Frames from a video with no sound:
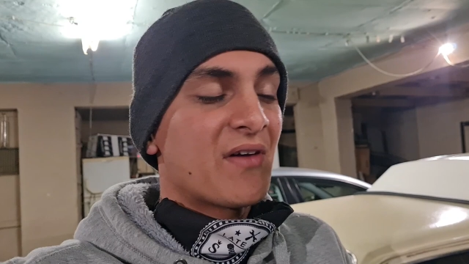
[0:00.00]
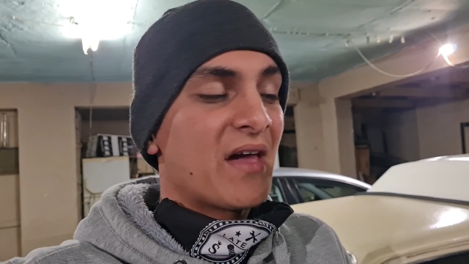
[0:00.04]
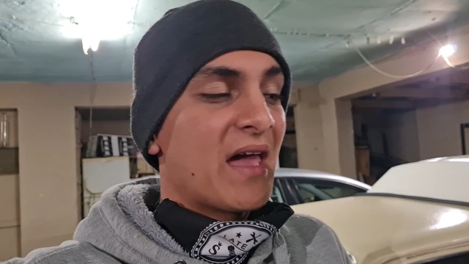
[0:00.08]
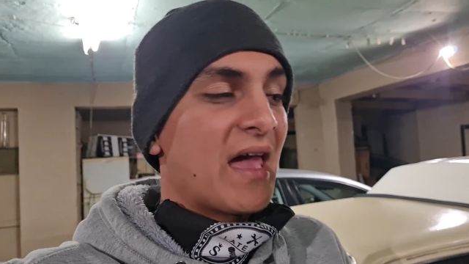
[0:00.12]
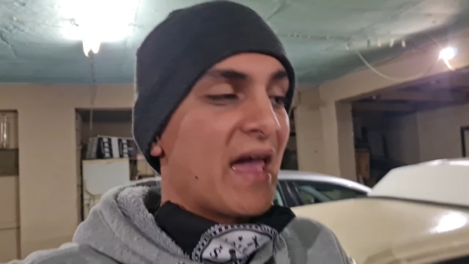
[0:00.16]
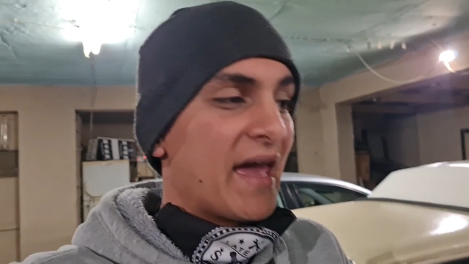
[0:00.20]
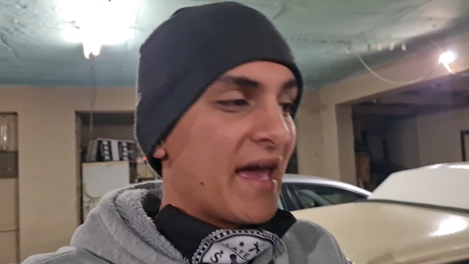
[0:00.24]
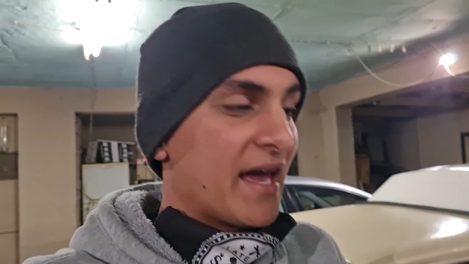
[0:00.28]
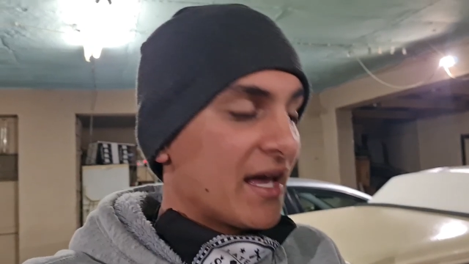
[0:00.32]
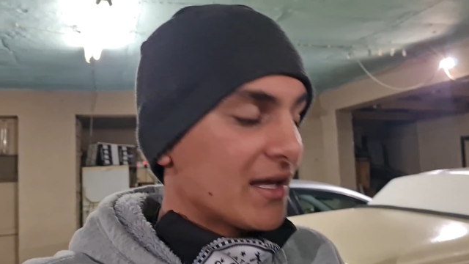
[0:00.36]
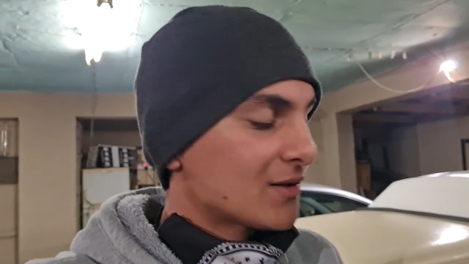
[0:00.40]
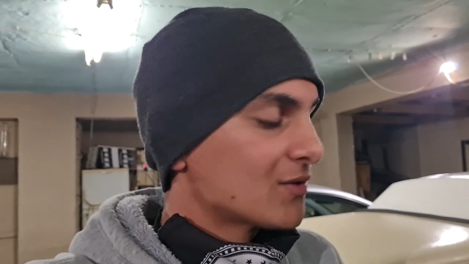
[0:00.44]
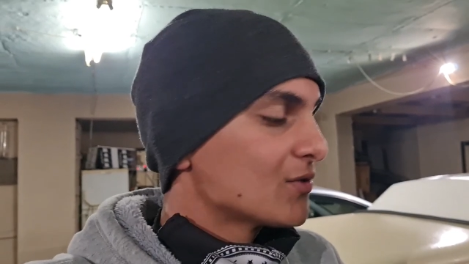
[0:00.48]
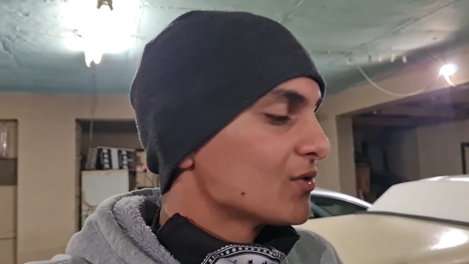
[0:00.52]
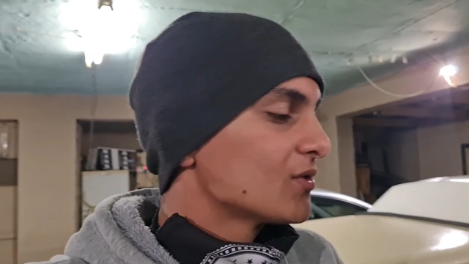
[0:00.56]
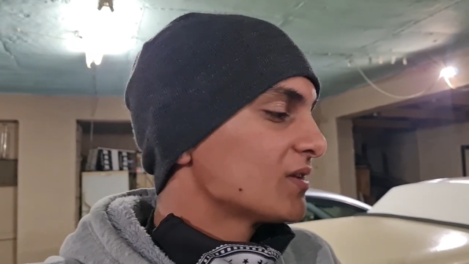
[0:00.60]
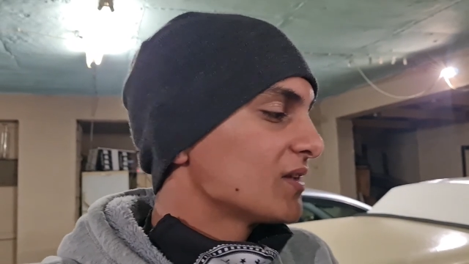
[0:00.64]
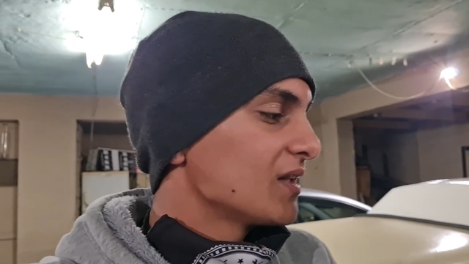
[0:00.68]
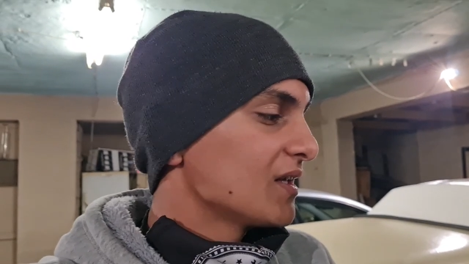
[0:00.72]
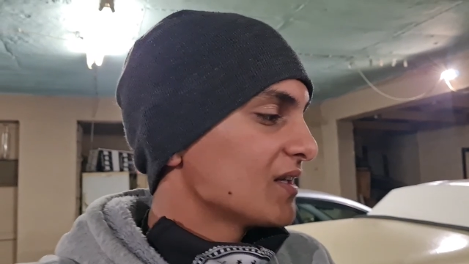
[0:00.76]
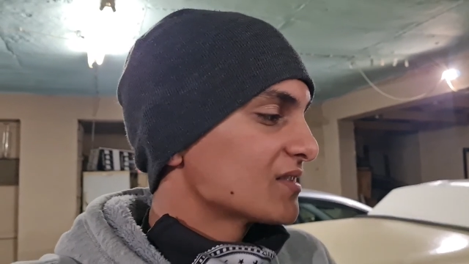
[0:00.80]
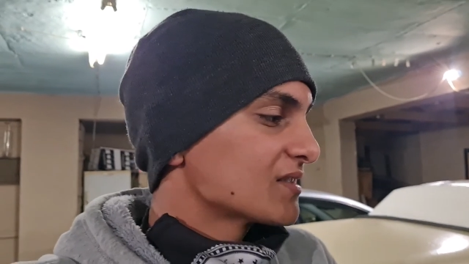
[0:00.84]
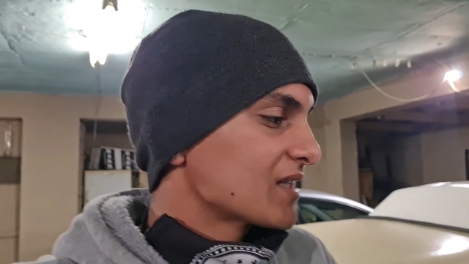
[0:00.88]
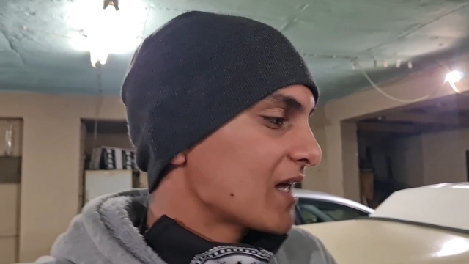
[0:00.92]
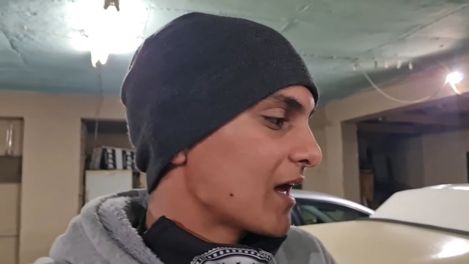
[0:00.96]
I had to
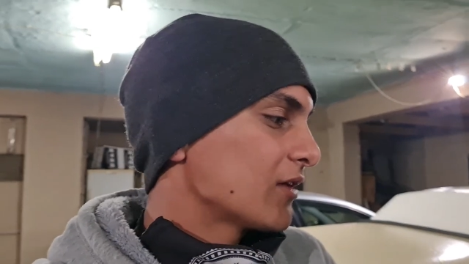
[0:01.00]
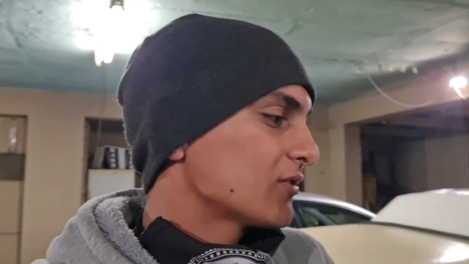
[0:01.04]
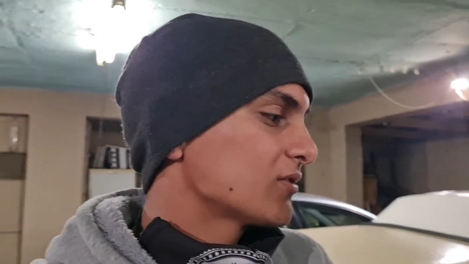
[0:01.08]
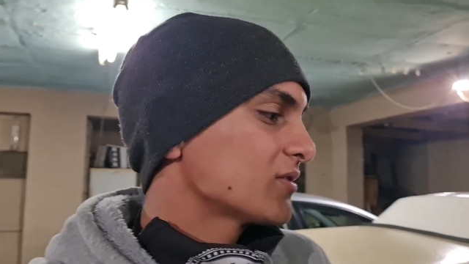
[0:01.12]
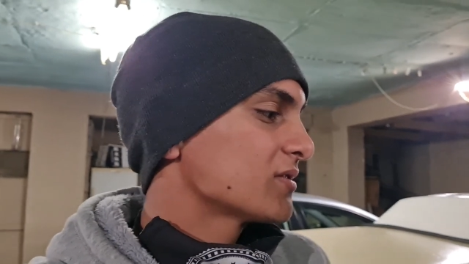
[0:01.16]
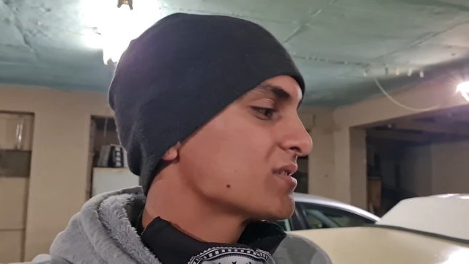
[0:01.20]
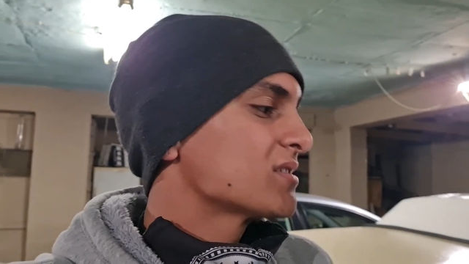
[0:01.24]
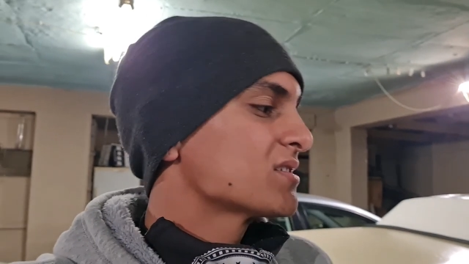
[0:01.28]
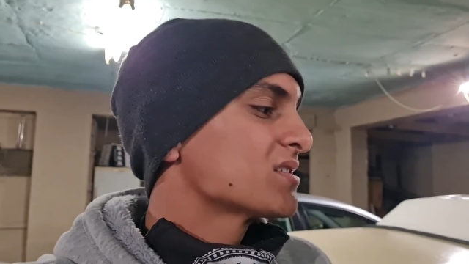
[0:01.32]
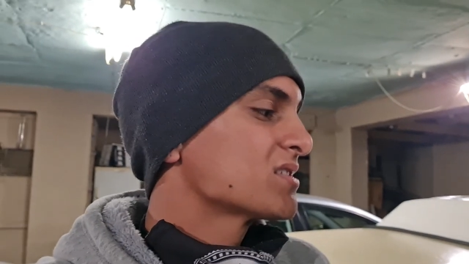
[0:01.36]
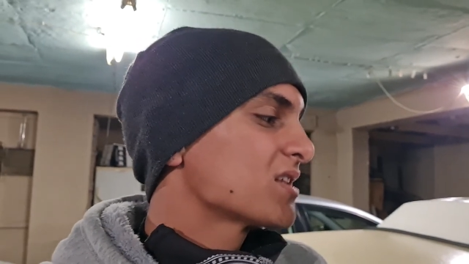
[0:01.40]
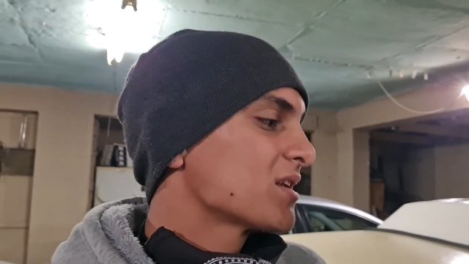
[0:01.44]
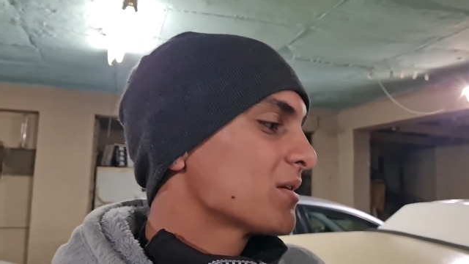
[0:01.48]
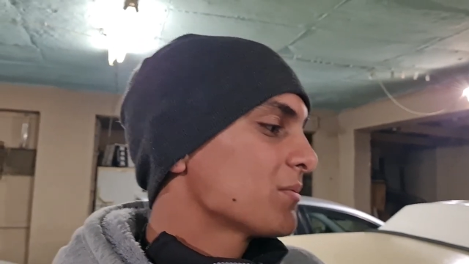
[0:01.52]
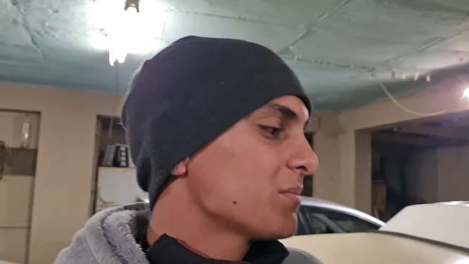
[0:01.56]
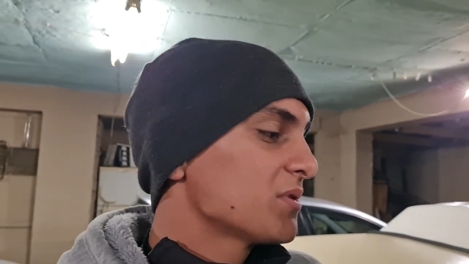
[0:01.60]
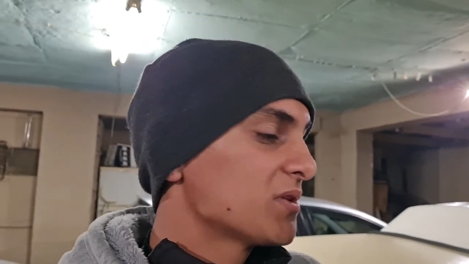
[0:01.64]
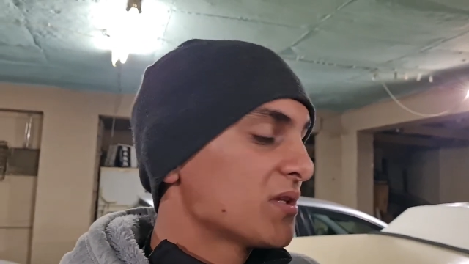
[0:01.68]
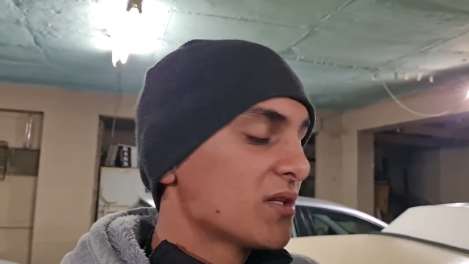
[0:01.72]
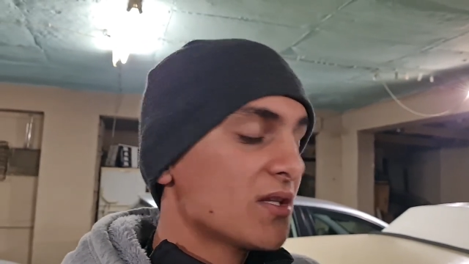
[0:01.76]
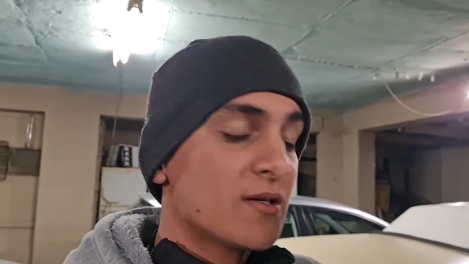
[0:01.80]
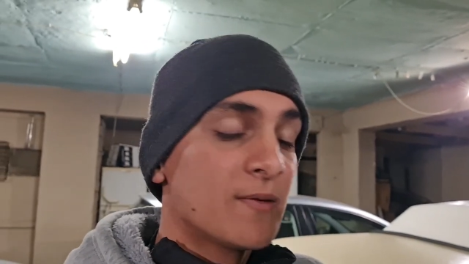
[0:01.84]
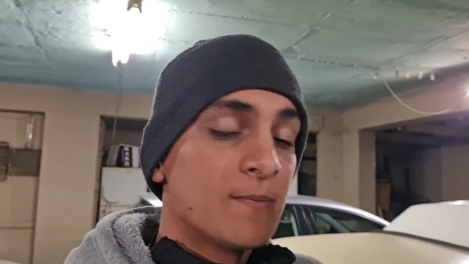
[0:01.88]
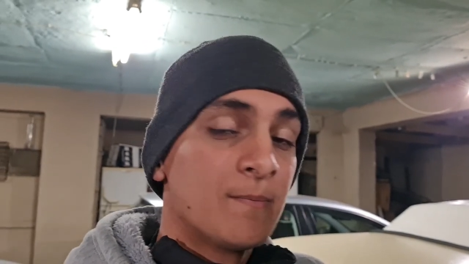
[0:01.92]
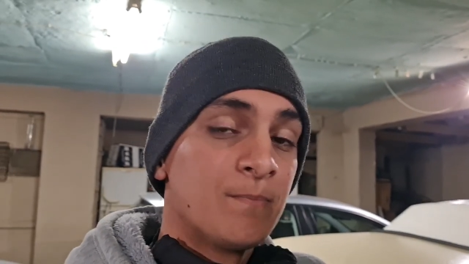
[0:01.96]
test out the
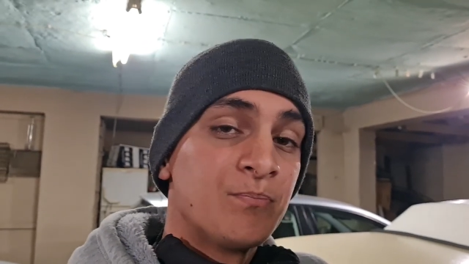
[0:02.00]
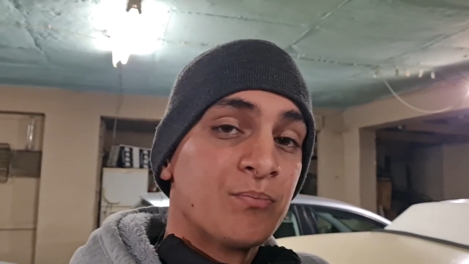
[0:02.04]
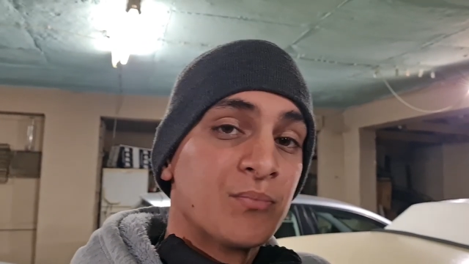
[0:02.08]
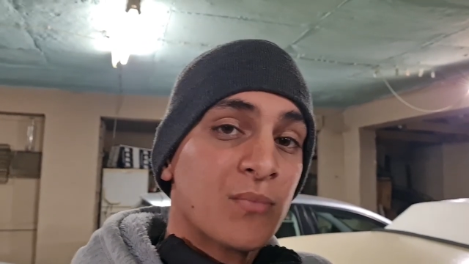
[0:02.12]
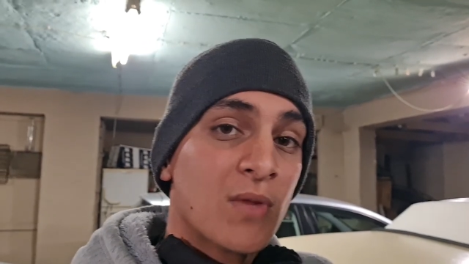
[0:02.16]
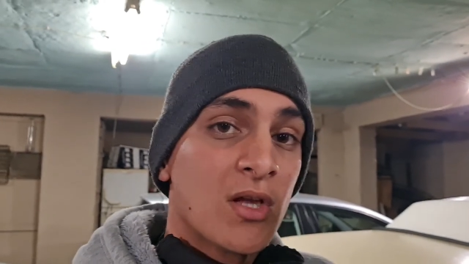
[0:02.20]
distributor